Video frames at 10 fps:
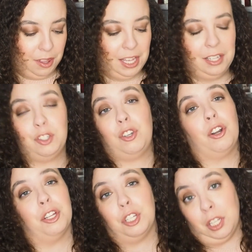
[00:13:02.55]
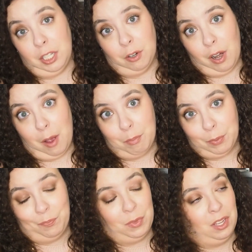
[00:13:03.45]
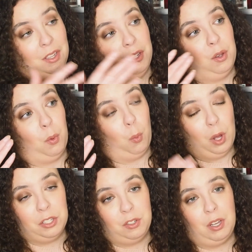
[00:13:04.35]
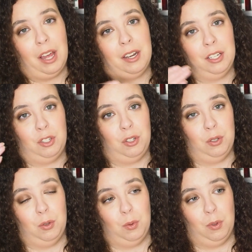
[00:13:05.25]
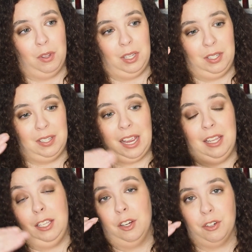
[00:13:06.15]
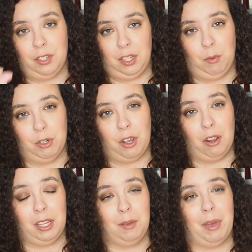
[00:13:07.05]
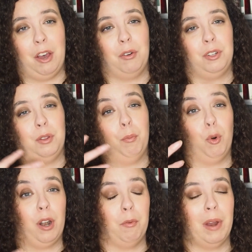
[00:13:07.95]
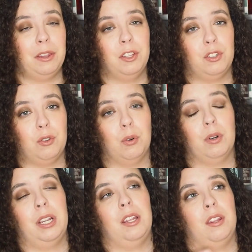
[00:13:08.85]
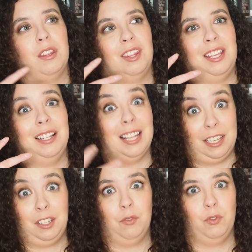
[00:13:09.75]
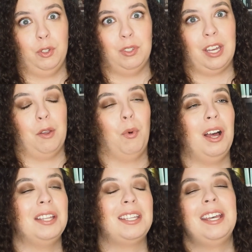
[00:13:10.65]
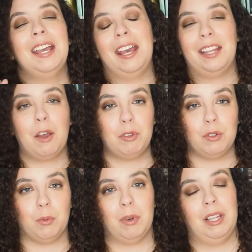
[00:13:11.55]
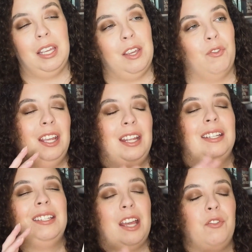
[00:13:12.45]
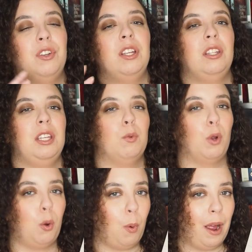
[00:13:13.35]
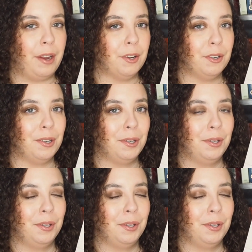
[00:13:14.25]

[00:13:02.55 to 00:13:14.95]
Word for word: things started to clear up once you got into the set years that they were talking about, the more I read the story, the less confused I was, and that was a relief. It definitely required